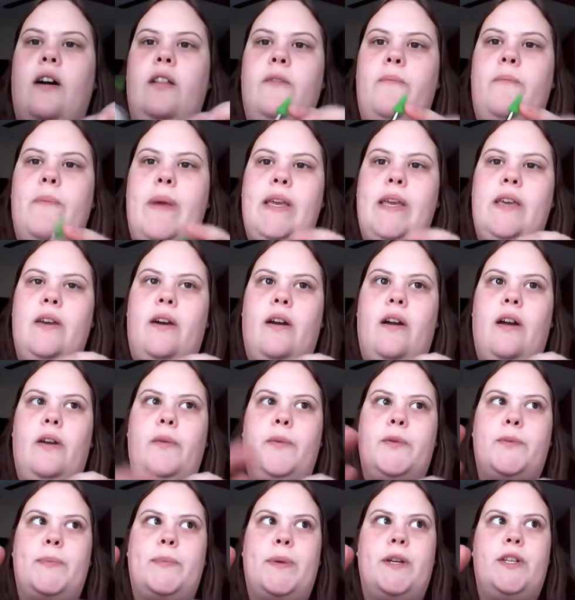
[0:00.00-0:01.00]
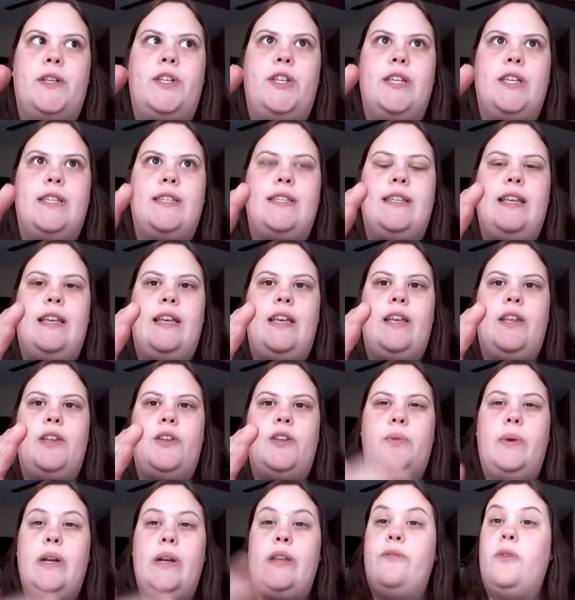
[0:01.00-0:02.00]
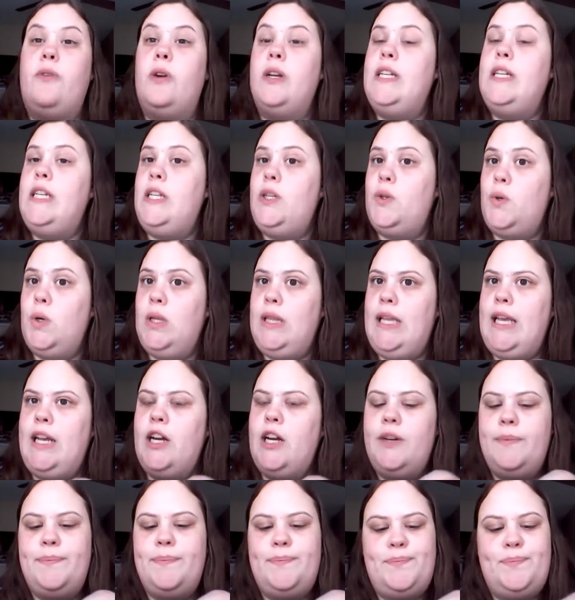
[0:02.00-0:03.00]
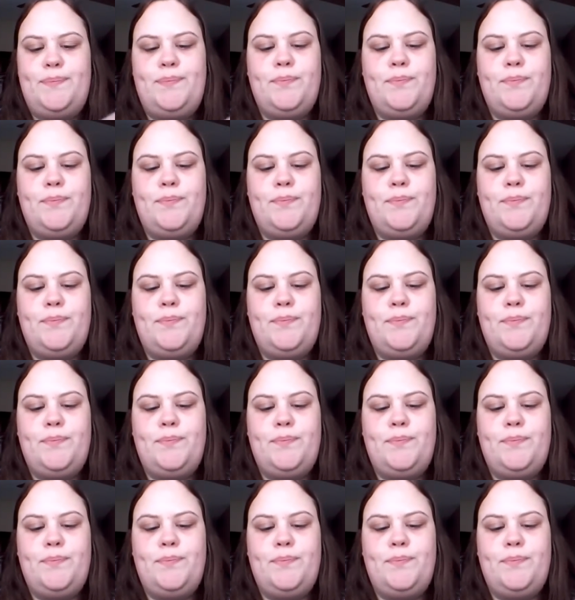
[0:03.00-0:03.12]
all of my yarn was purchased in 2014 or later.